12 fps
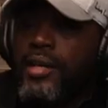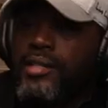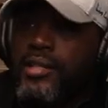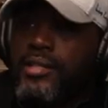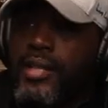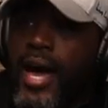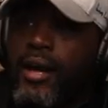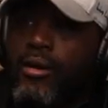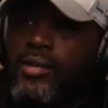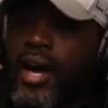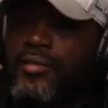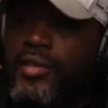as a
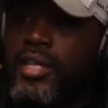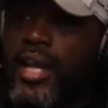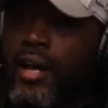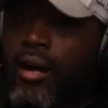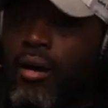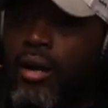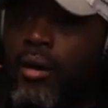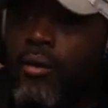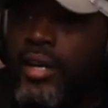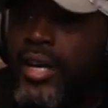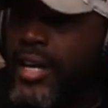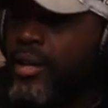cycle, obviously not all
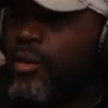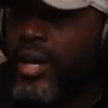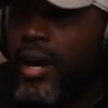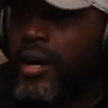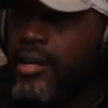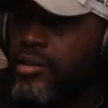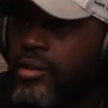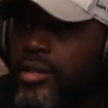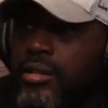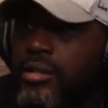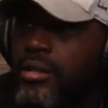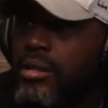that. King, we got
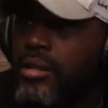hundreds.